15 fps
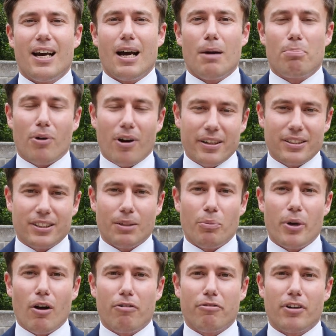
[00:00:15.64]
At Bryanston,
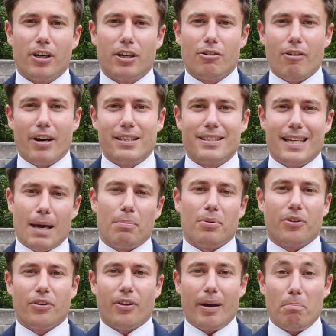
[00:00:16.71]
we offer great
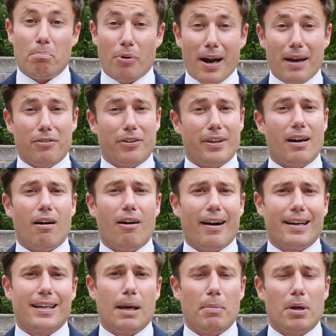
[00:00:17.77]
depth and breadth in our
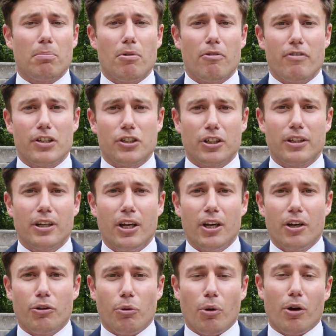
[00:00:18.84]
academic provision
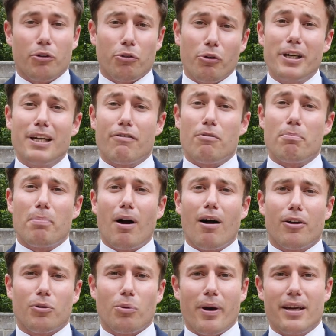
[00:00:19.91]
through our three different
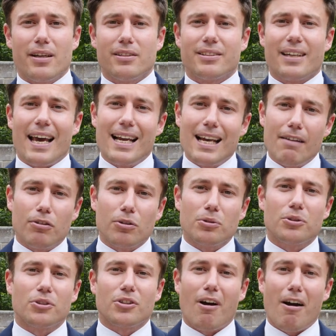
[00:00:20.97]
pathways,
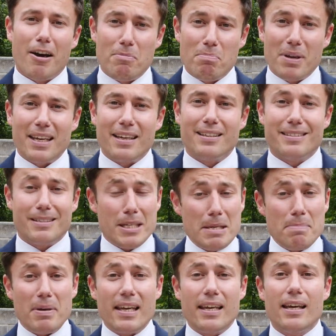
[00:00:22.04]
A-levels,
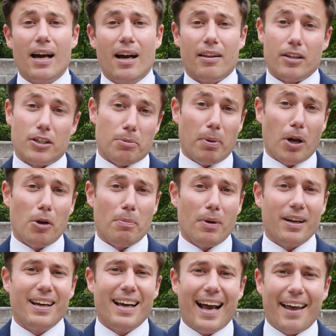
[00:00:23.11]
IB-DP, the
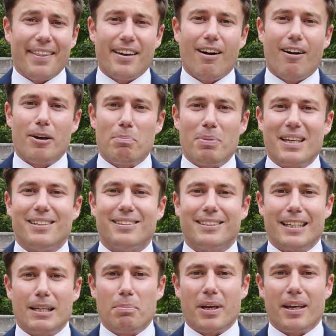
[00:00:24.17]
diploma, and the
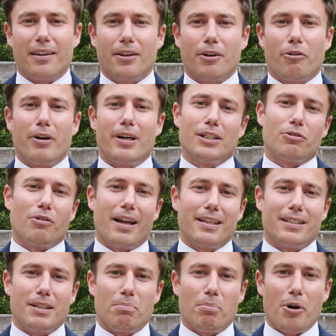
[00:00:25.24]
IB-CP, the
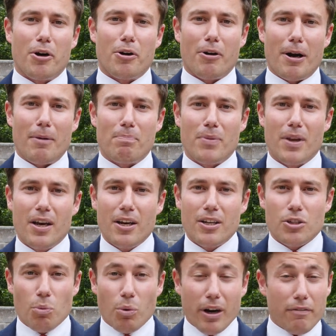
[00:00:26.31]
careers-related programme.
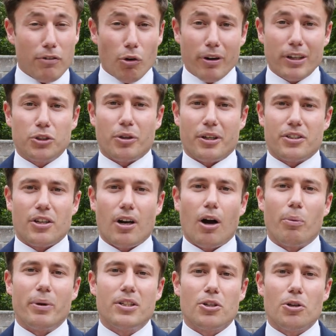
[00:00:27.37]
So whatever your interests
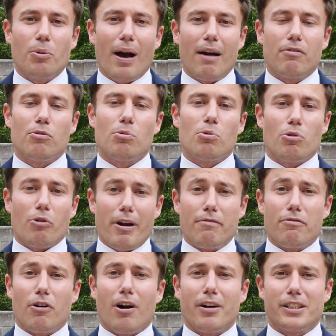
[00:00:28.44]
are, we do have a
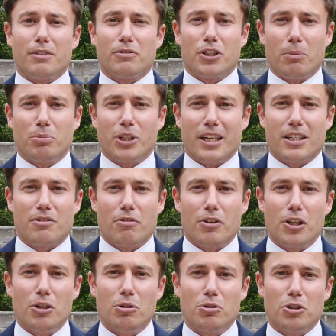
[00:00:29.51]
great variety of subjects for
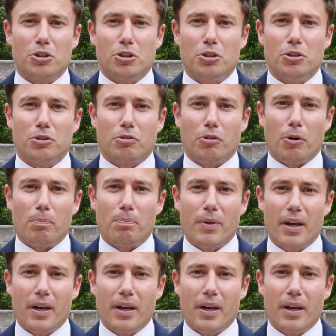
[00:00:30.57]
you to choose from.